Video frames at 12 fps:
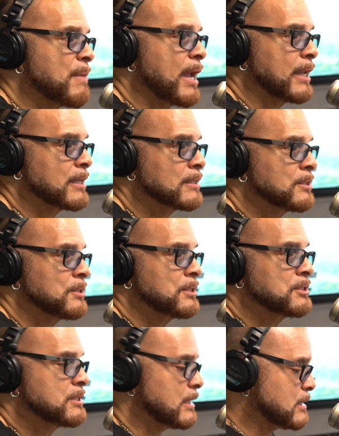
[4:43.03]
a mic.
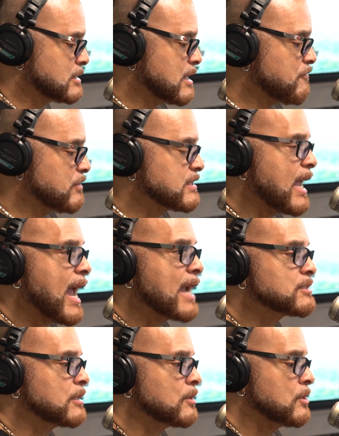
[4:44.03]
See, Jeffrey's an
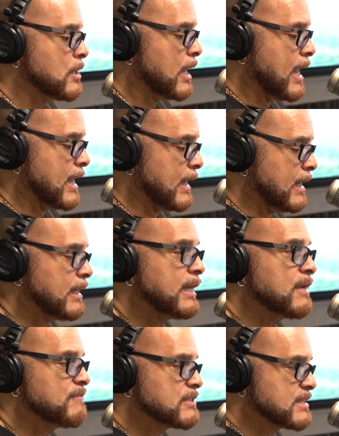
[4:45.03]
actor. At any
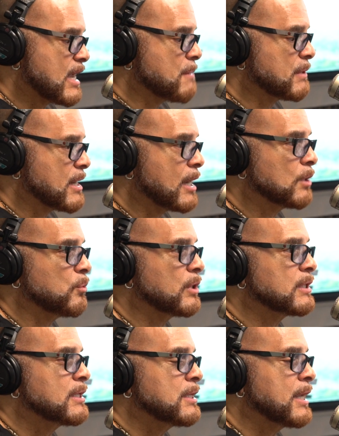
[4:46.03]
given time in
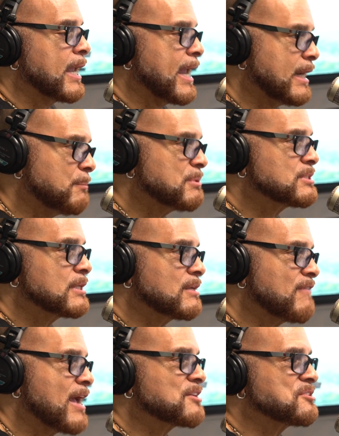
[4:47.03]
Hollywood,
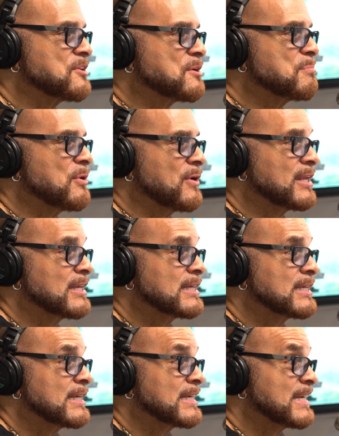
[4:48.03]
80% of actors are unemployed.
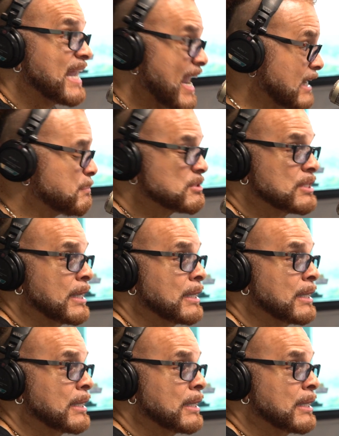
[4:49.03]
80%.